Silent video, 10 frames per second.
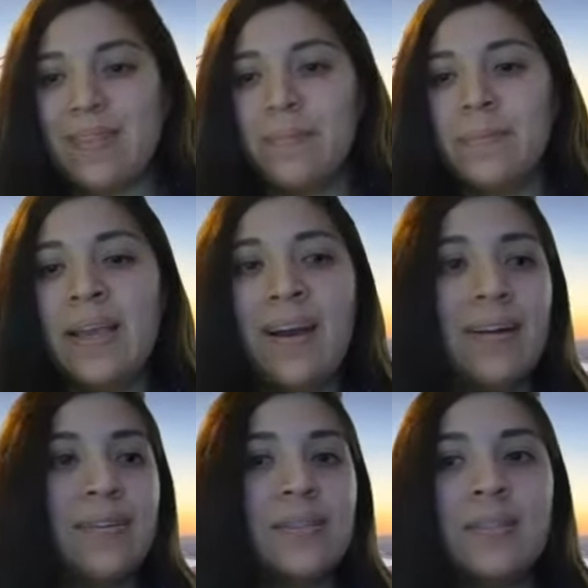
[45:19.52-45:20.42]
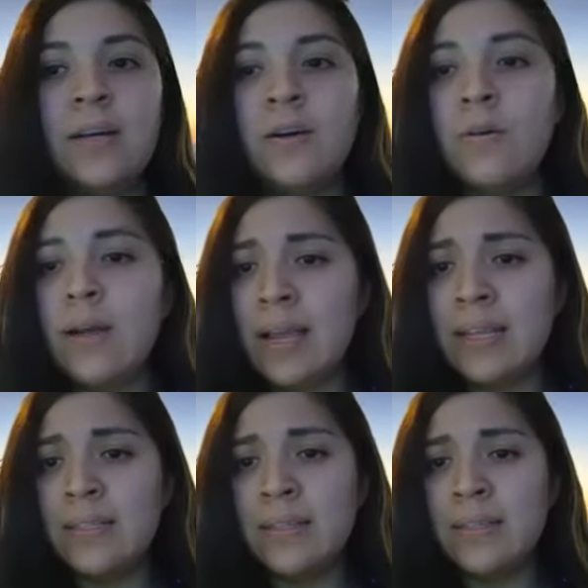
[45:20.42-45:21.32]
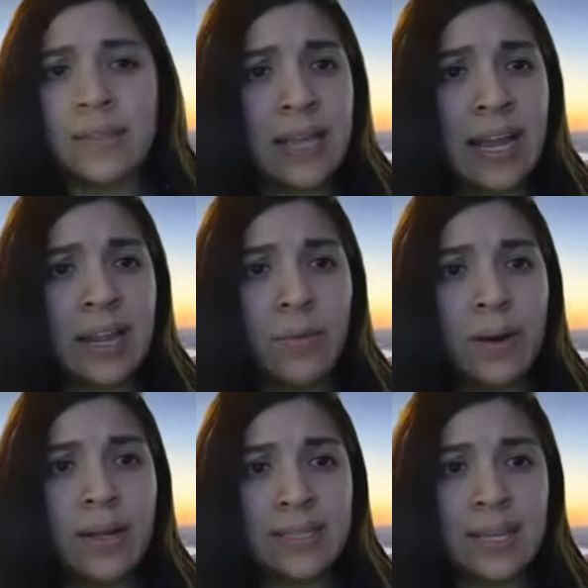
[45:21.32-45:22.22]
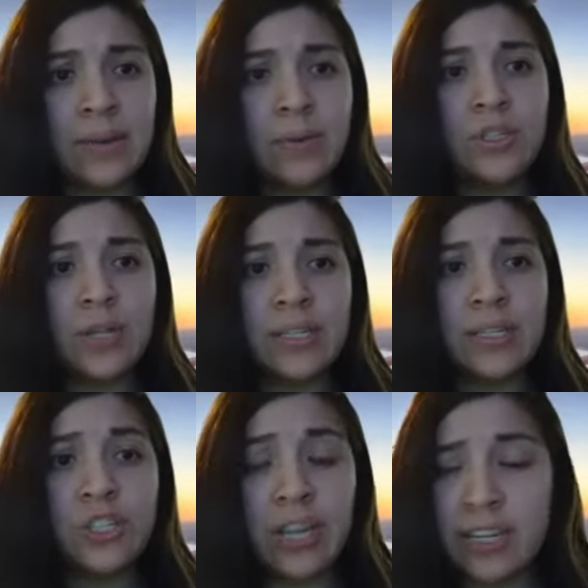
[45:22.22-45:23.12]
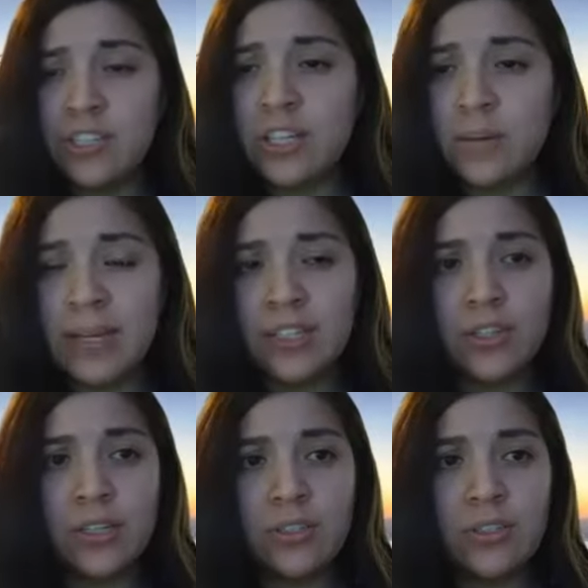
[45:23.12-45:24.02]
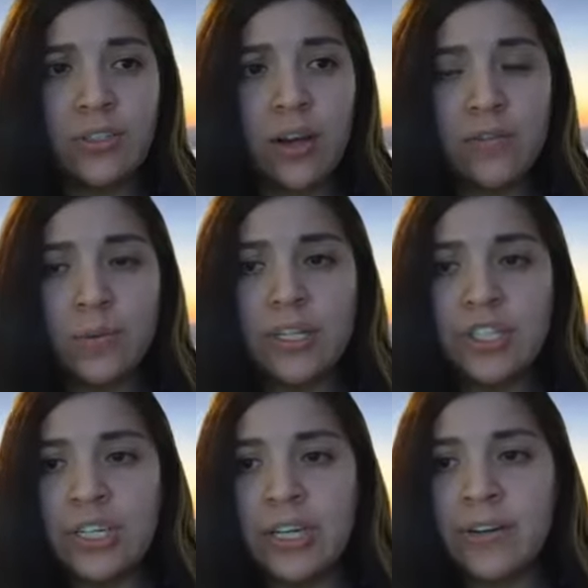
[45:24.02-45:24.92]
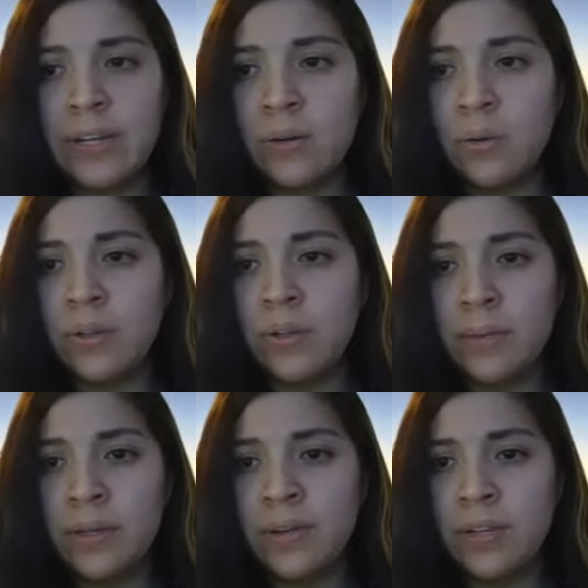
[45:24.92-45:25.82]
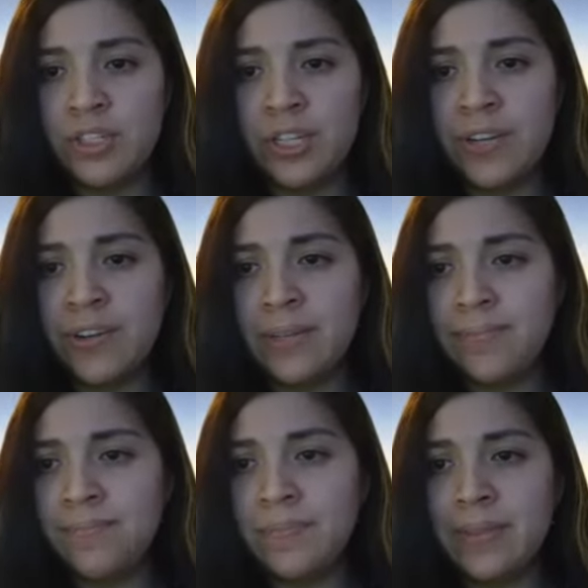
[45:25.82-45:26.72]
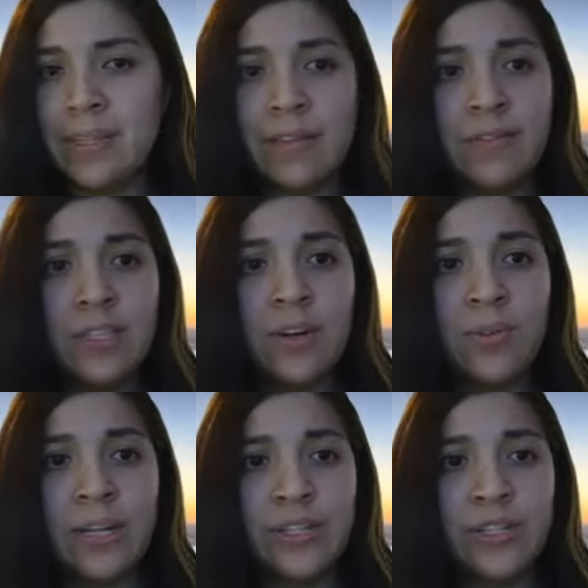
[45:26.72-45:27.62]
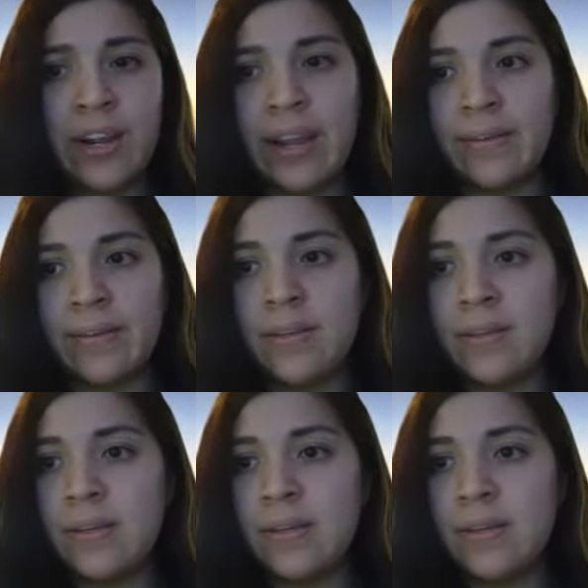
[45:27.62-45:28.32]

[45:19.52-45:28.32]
But yeah, so is anyone trying to change their major into software engineering or computer engineering? If so, raise your hand.